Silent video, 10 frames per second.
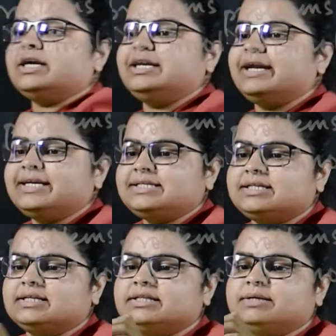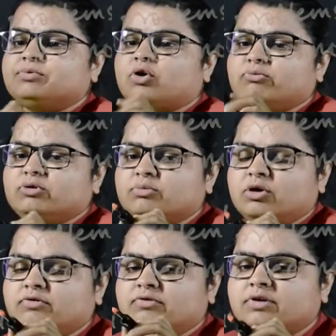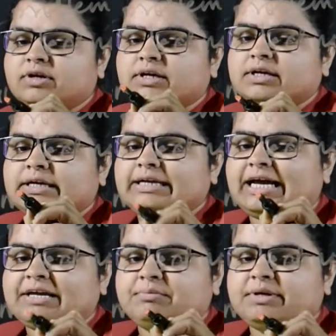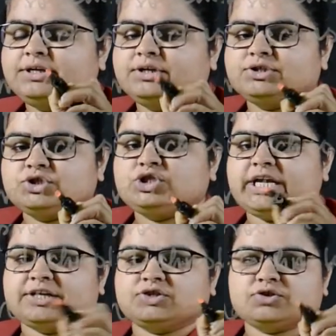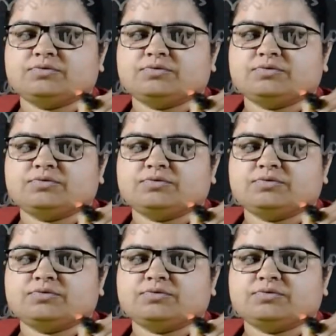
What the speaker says: address the problem of climate change.